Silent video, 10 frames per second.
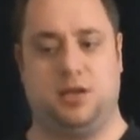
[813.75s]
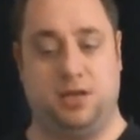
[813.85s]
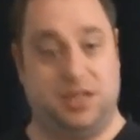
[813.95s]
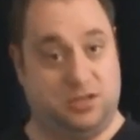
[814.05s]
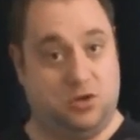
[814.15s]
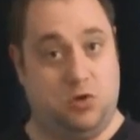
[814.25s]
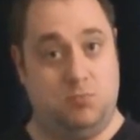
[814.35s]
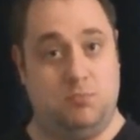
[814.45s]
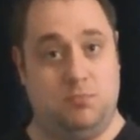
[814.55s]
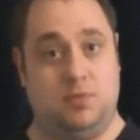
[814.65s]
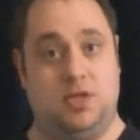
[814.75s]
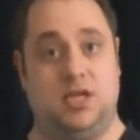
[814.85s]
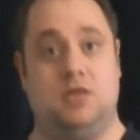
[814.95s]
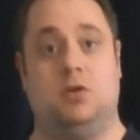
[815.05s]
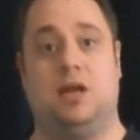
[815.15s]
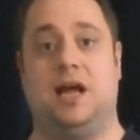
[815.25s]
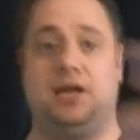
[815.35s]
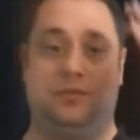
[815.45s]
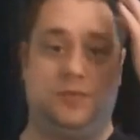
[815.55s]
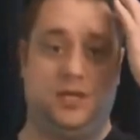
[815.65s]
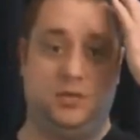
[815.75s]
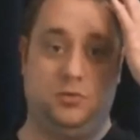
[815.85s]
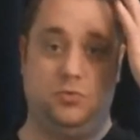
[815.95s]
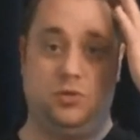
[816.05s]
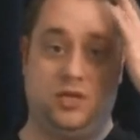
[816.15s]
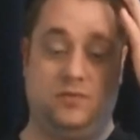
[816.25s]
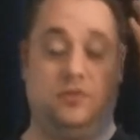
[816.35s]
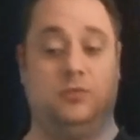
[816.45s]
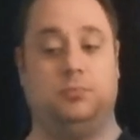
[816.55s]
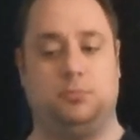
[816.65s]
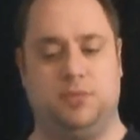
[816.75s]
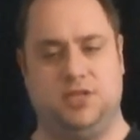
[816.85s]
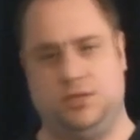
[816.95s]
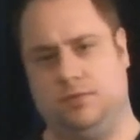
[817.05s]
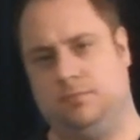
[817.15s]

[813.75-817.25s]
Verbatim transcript: Let come in your life when you give it the permission.